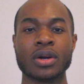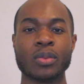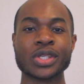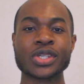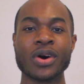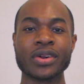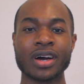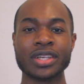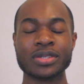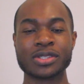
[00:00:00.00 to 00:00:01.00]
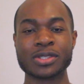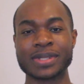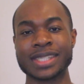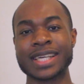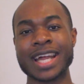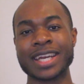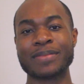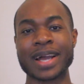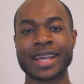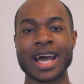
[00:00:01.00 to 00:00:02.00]
What's going on YouTube? It's Ken, I'm
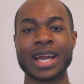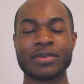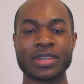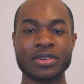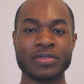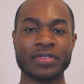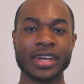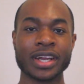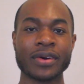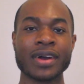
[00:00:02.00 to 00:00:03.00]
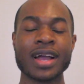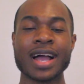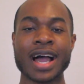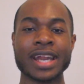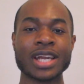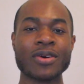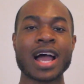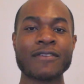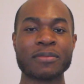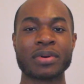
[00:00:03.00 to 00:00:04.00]
back at it with a new video. I know I
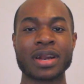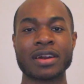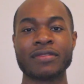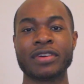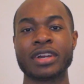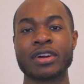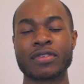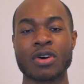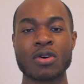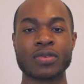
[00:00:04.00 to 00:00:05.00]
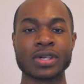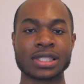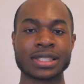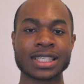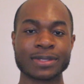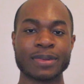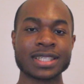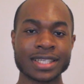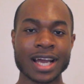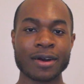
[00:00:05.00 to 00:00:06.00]
haven't put out a video for over 6
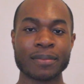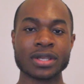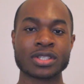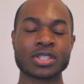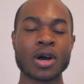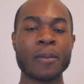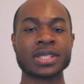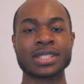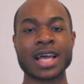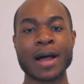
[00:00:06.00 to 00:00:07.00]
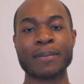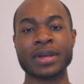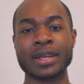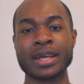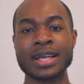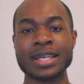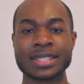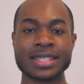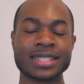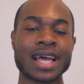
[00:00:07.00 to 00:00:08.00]
months now, but so much has happened
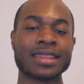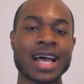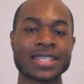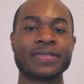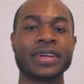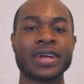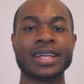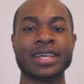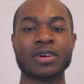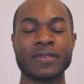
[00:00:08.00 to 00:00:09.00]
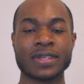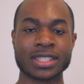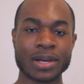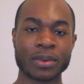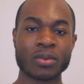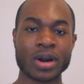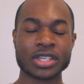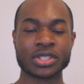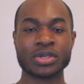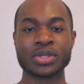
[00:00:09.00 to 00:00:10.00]
since that last video I did over the summer where I
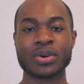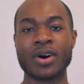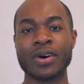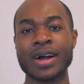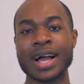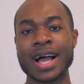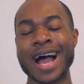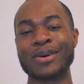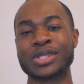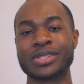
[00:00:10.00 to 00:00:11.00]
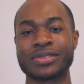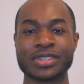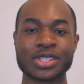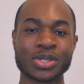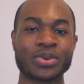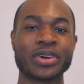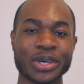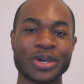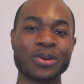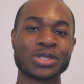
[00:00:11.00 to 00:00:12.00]
showed you all how to restore
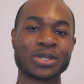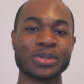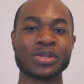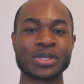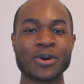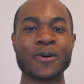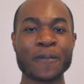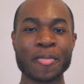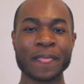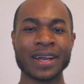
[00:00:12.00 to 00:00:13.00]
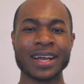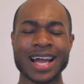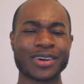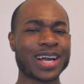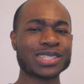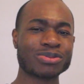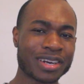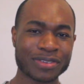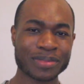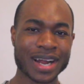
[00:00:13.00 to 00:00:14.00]
your Ultra Boost soul. I
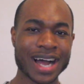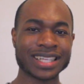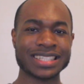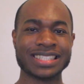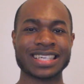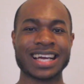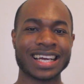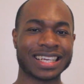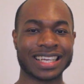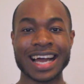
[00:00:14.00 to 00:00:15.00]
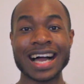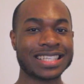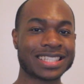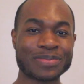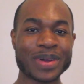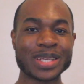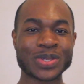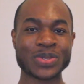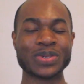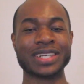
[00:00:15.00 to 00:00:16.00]
graduated from college, I got into med
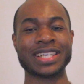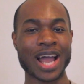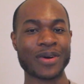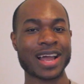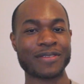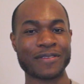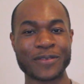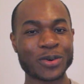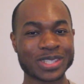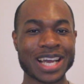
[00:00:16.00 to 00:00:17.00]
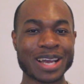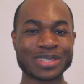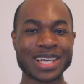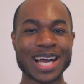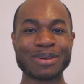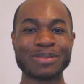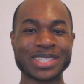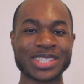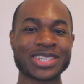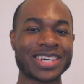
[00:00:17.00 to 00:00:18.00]
school, and now I have a full-time job, which
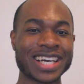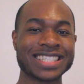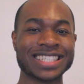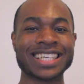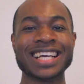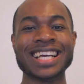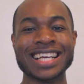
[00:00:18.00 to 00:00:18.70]
is crazy.